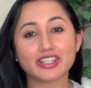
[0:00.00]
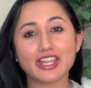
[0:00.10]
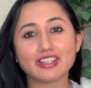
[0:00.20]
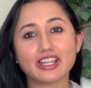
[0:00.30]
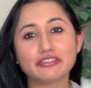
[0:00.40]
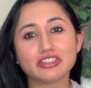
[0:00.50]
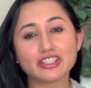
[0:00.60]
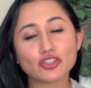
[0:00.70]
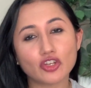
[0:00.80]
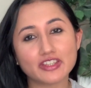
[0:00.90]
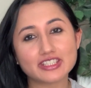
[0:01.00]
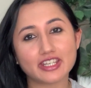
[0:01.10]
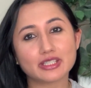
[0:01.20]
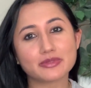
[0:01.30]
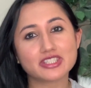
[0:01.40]
Again, I've linked all of these
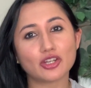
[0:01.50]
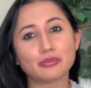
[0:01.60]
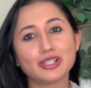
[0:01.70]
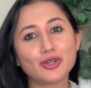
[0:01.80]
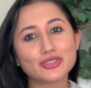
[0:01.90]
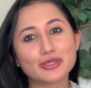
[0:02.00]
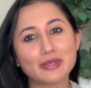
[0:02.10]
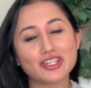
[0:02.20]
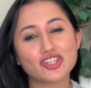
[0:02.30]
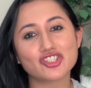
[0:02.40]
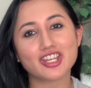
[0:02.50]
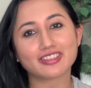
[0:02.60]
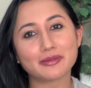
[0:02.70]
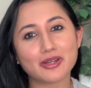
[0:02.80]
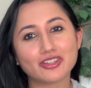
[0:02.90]
items down below, so make sure to
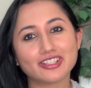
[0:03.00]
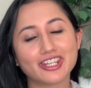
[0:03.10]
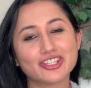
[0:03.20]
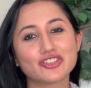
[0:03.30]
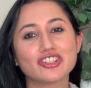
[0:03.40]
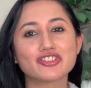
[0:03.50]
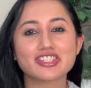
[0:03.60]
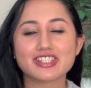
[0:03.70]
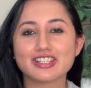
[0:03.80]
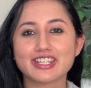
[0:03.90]
check them out in case you're interested in